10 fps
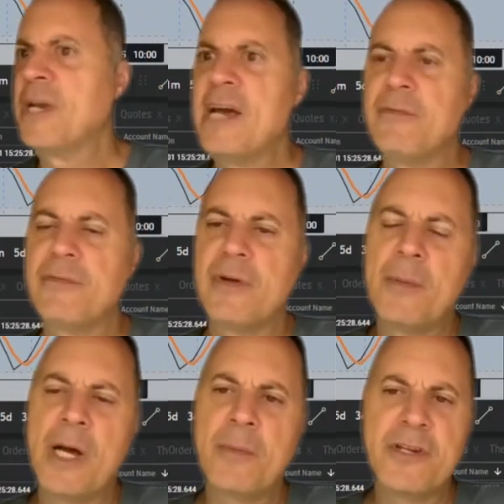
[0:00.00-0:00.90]
I'm
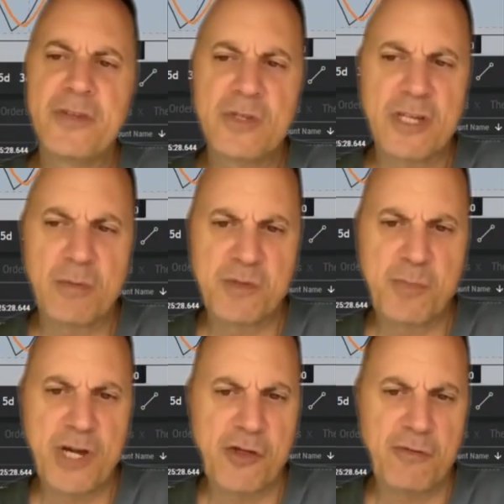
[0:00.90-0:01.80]
going to do something
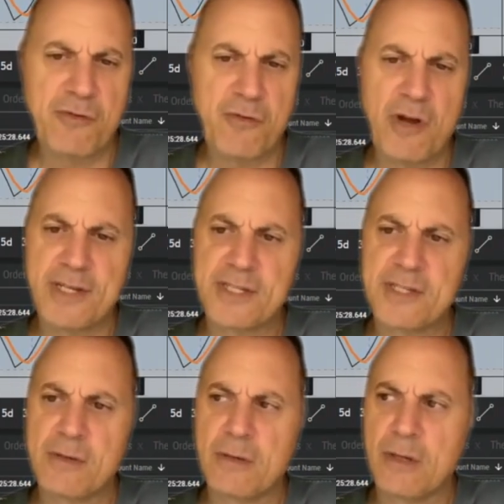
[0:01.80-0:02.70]
special for
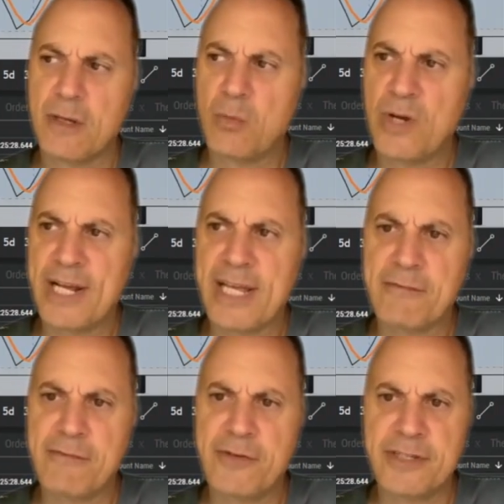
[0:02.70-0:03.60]
us when I
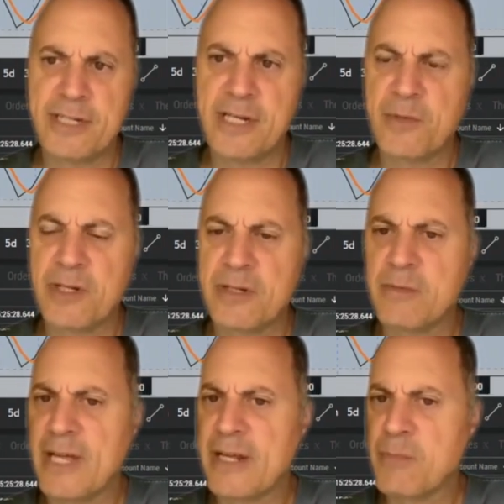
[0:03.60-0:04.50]
get funded. I'm
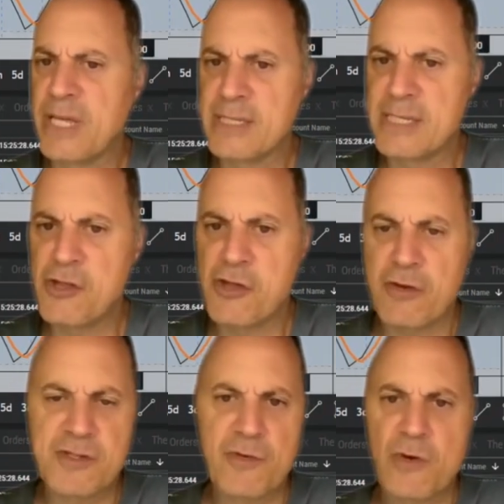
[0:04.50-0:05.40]
going to like make
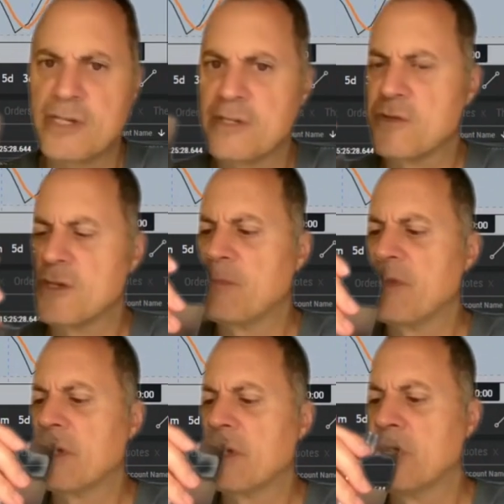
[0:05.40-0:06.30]
t-shirts for us or
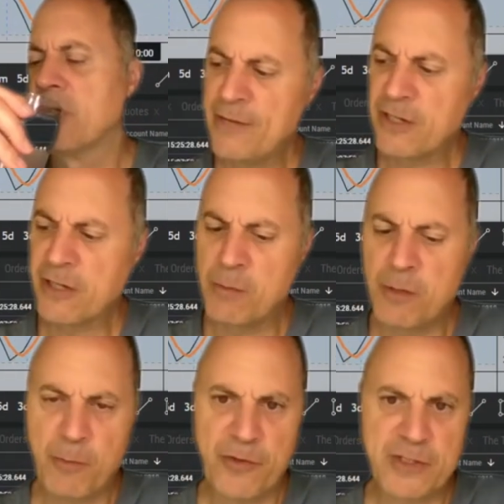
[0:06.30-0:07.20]
something. We'll have to
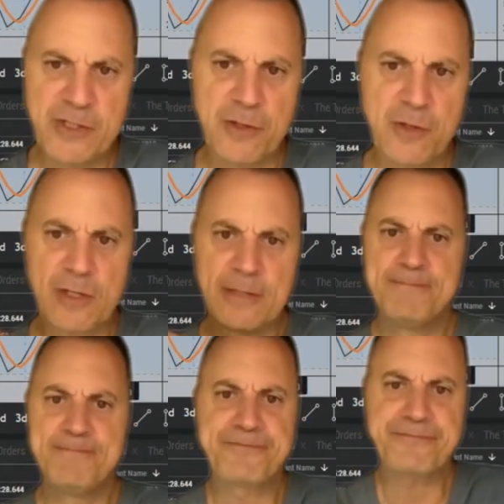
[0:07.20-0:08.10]
come up with a
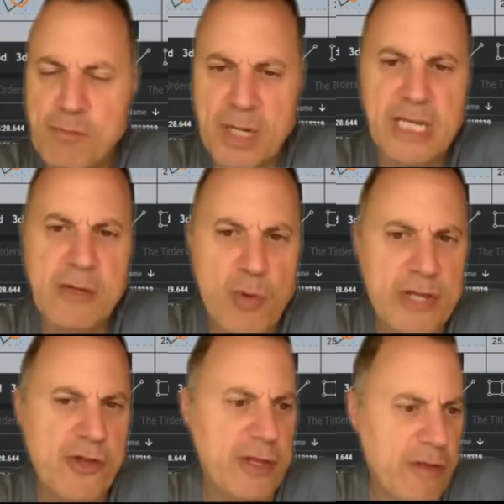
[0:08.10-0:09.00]
slogan. No monkey
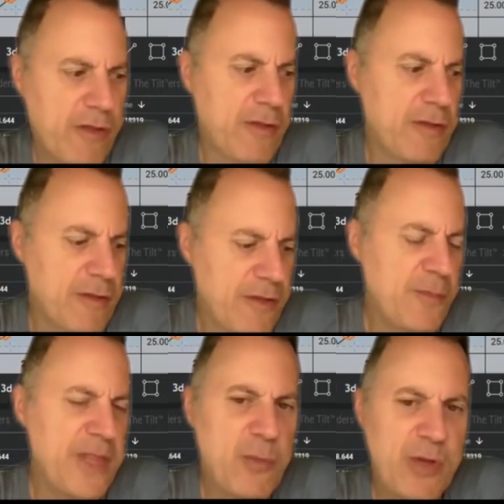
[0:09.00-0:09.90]
wrenches.
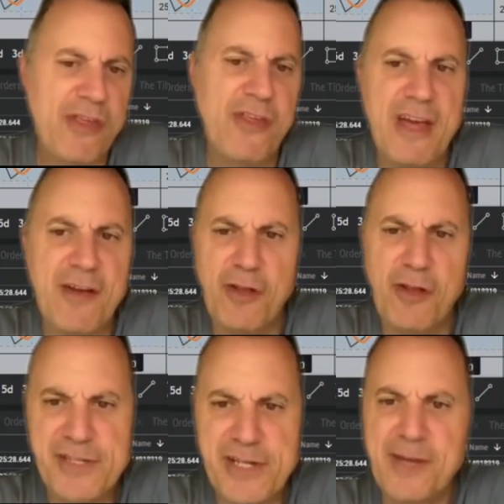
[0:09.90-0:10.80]
Something that we say
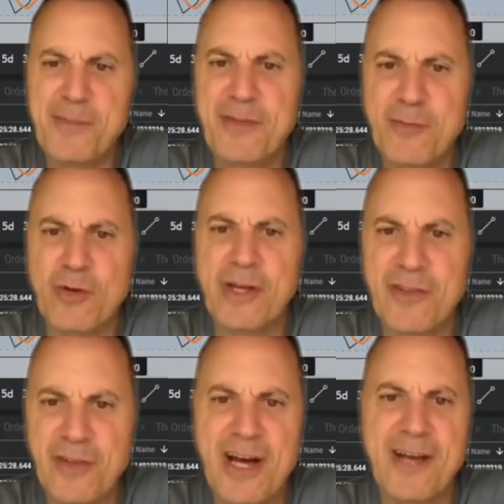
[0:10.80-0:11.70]
all the time in
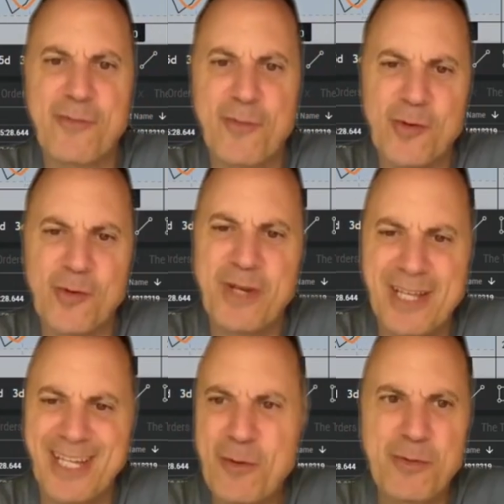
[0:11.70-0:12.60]
the live room.
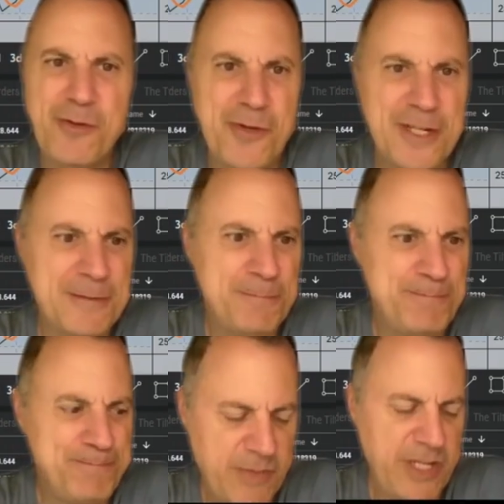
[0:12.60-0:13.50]
That would be fun.
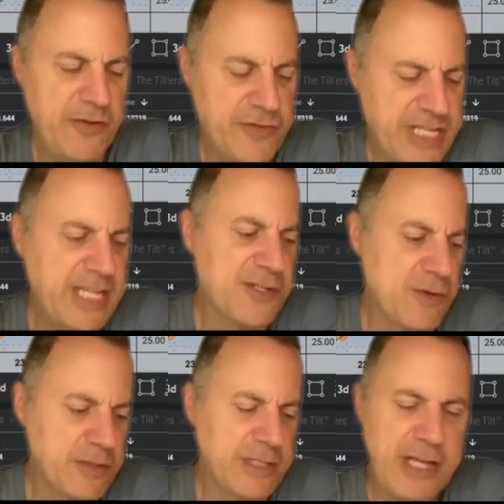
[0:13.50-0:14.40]
Send me your
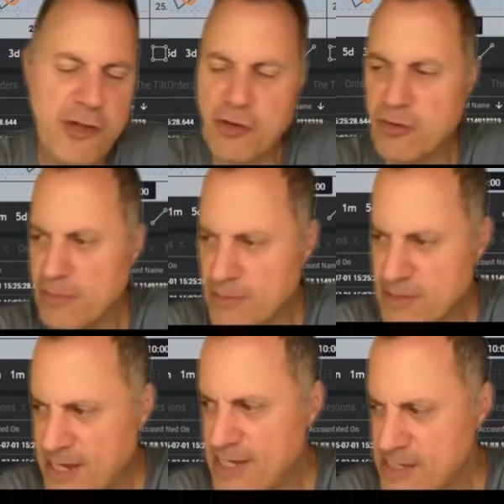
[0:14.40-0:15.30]
t-shirt
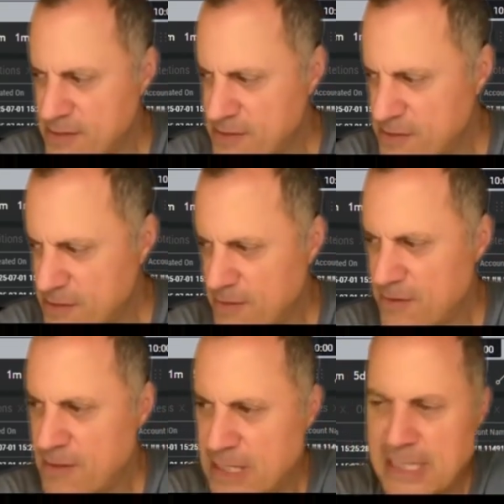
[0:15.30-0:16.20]
sizes
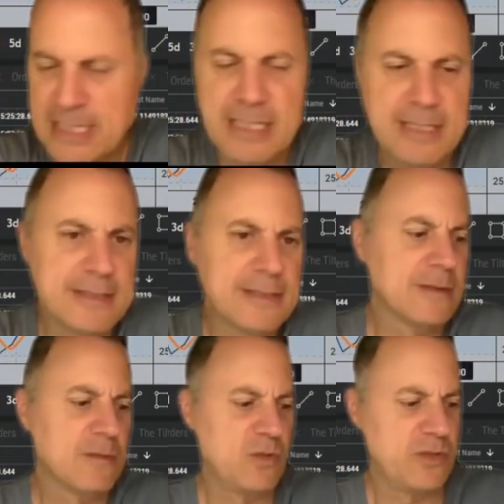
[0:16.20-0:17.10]

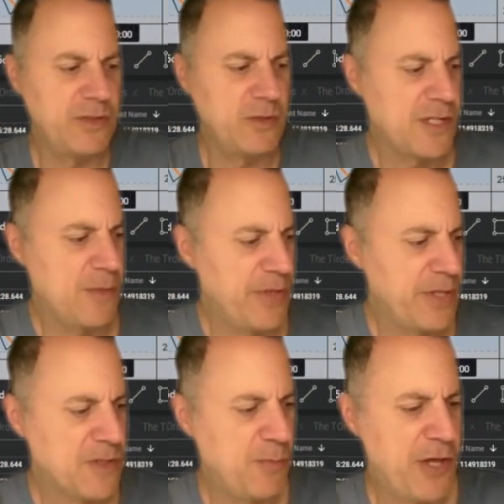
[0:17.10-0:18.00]
and we'll do
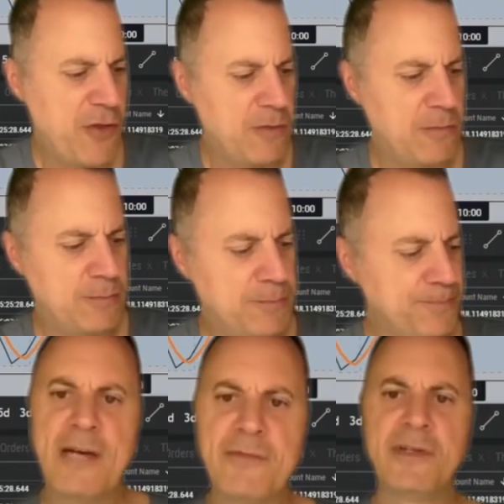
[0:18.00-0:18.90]
something special.
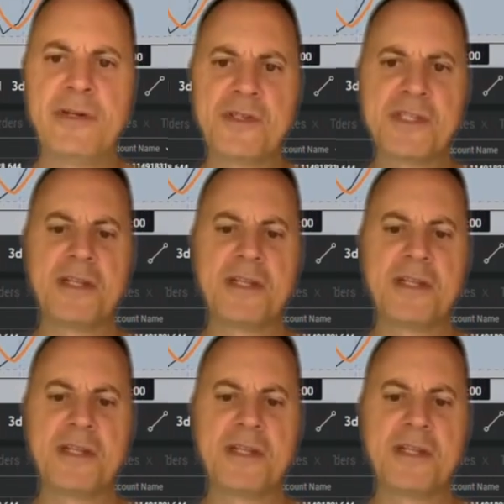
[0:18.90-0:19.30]
We'll have a little